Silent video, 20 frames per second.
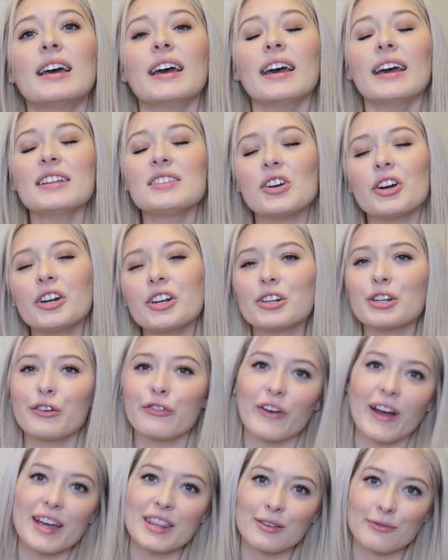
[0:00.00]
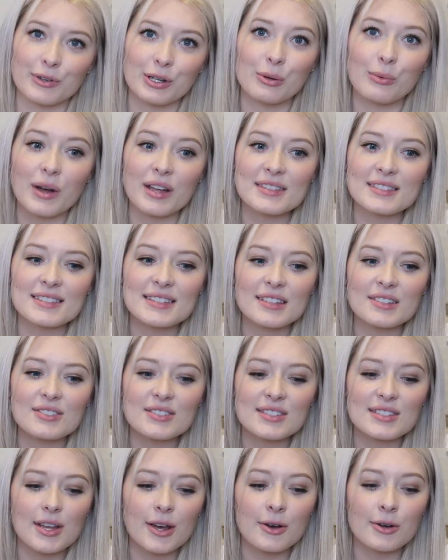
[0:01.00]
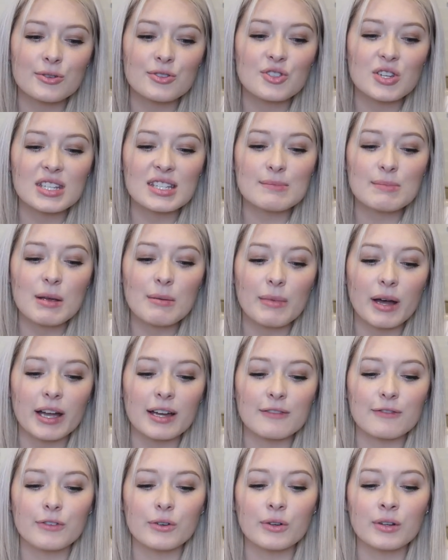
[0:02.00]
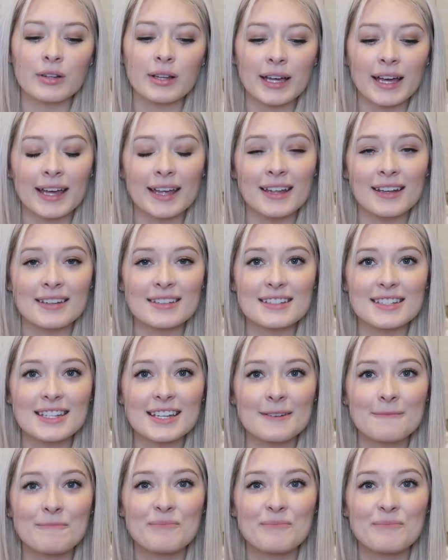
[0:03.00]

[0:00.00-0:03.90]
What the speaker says: it's harder to find the real ones. So just be mindful and